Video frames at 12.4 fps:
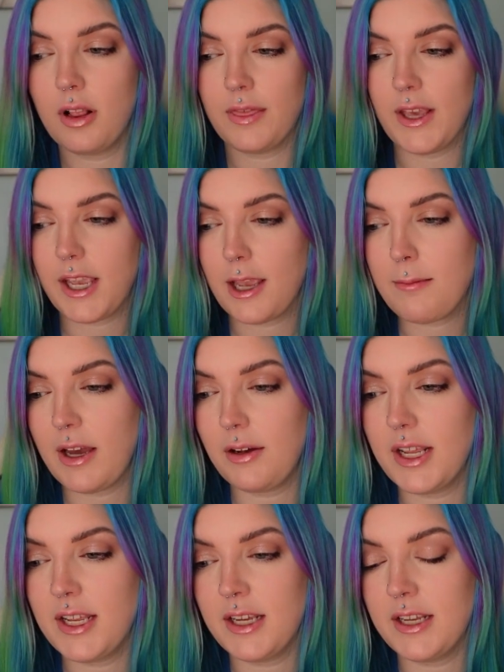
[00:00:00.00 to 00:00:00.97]
They came
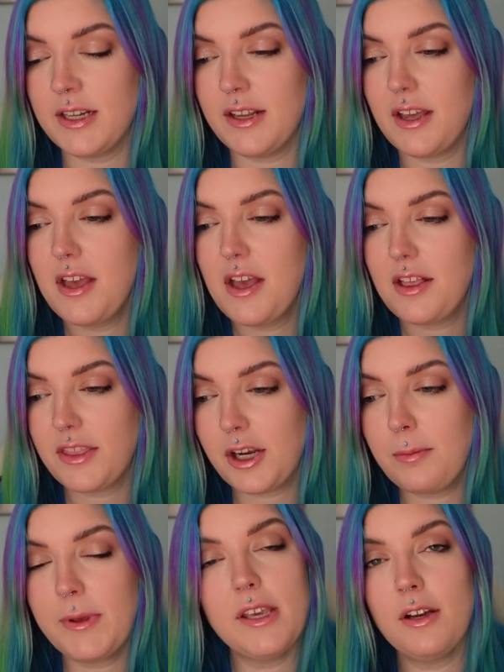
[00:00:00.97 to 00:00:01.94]
out and their
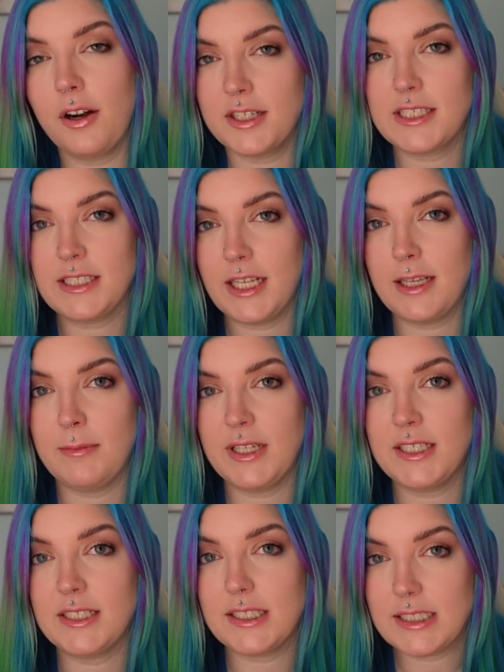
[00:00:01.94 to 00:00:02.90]
PR
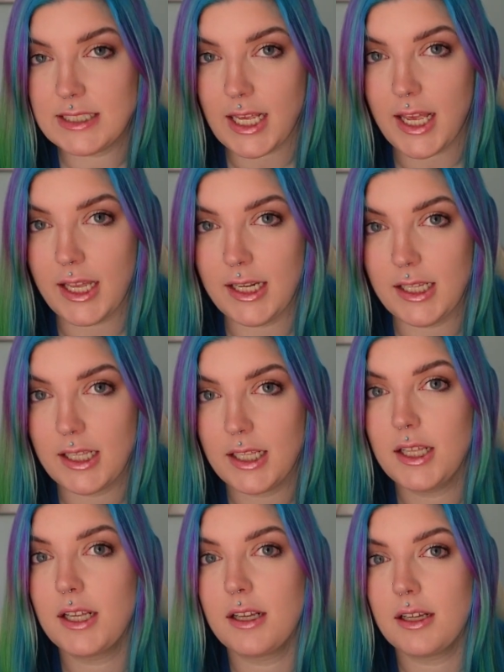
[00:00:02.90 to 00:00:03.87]
statement said,
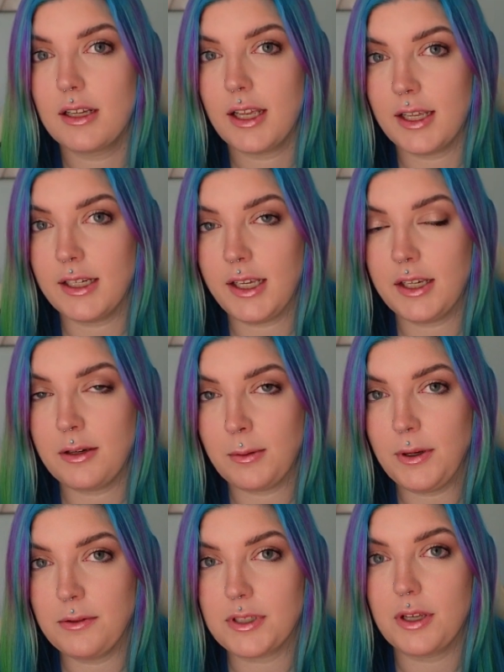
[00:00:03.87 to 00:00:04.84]
and I
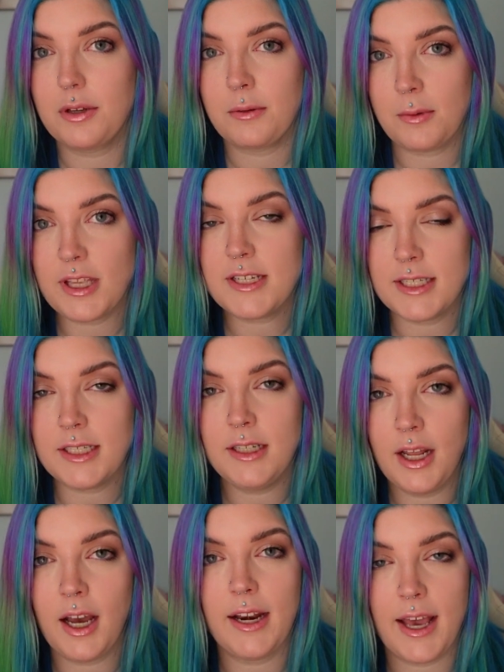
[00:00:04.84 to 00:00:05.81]
quote, "We did
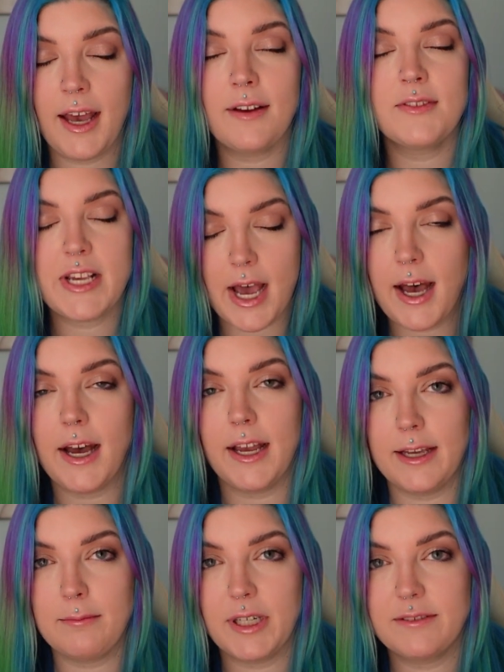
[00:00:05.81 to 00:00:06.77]
not have
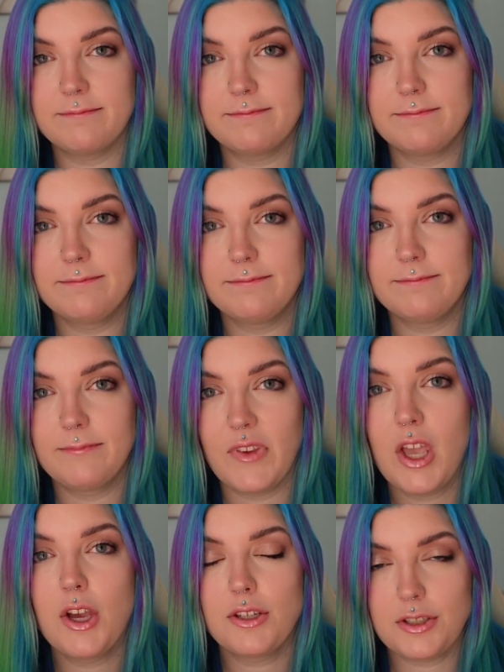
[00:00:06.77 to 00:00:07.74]
time
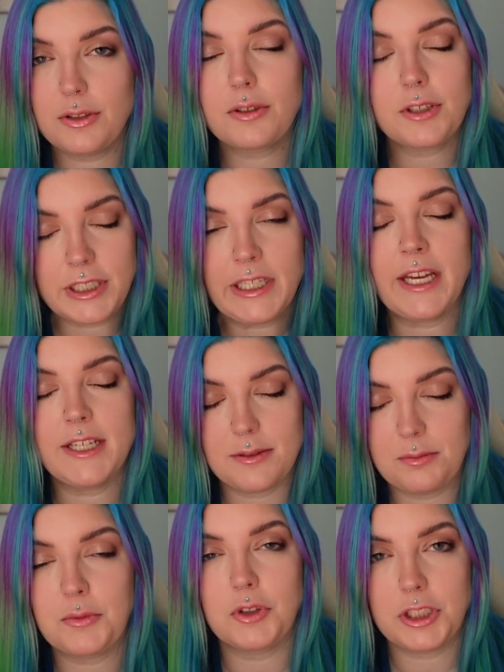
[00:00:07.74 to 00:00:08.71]
to create
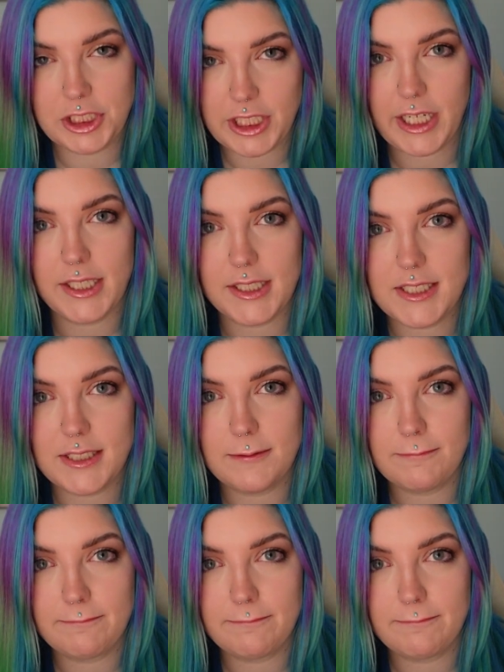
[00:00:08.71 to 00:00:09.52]
more shades."